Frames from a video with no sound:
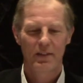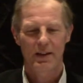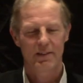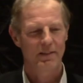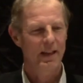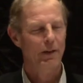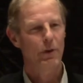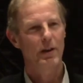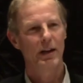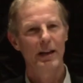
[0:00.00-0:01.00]
Because it's like
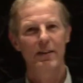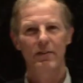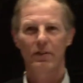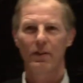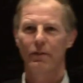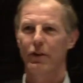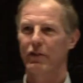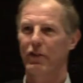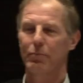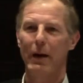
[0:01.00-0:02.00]
when you lease
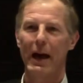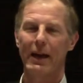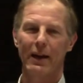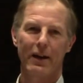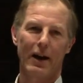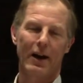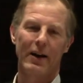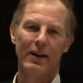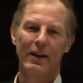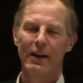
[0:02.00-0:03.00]
versus buying a
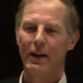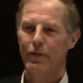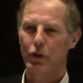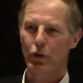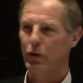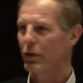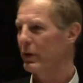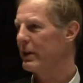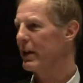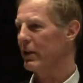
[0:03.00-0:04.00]
car. If you go to
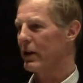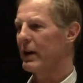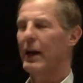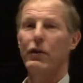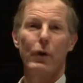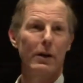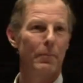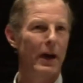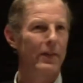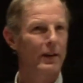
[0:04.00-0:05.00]
a dealer and you want to
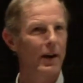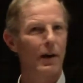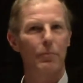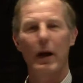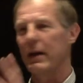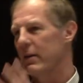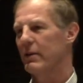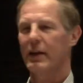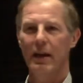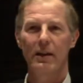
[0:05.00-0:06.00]
buy the car outright,
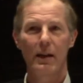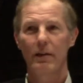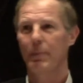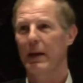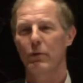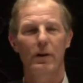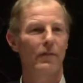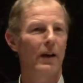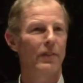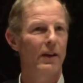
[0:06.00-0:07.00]
okay, you need to pay
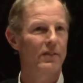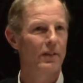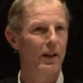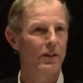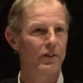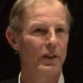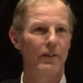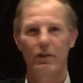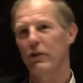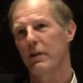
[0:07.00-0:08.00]
twenty-five thousand dollars, so you
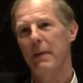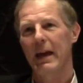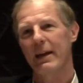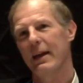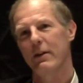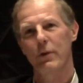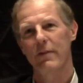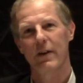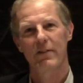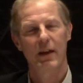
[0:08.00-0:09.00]
have to go to the bank and get a
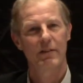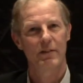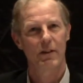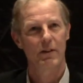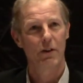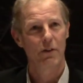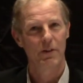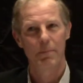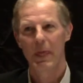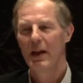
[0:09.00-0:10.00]
twenty-five thousand dollar
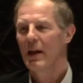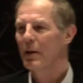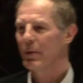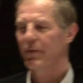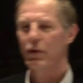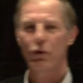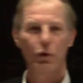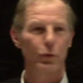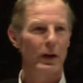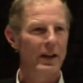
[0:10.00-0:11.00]
loan. But if you go
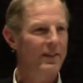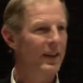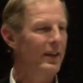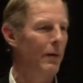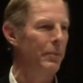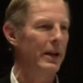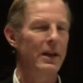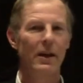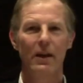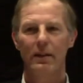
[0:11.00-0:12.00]
to a leasing
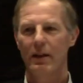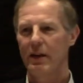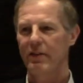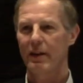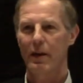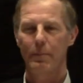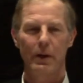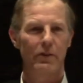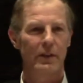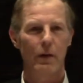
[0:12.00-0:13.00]
company, the leasing
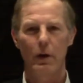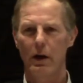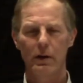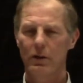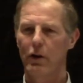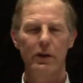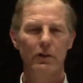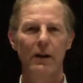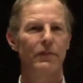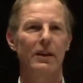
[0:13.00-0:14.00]
company will say, well, no, you
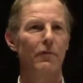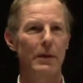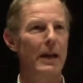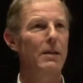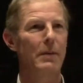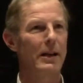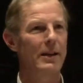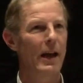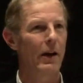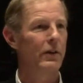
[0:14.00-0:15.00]
don't have to give me any money
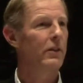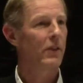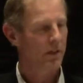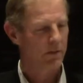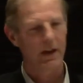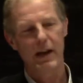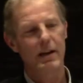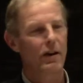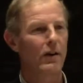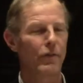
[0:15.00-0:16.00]
down, it's just
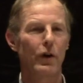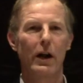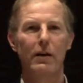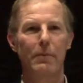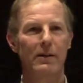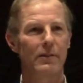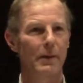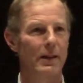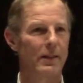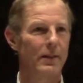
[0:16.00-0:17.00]
sign here, four hundred bucks a
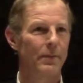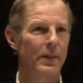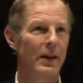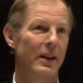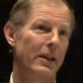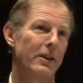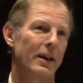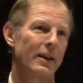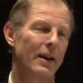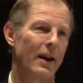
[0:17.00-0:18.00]
month, and then you
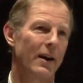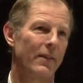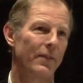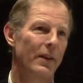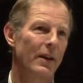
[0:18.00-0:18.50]
get a car.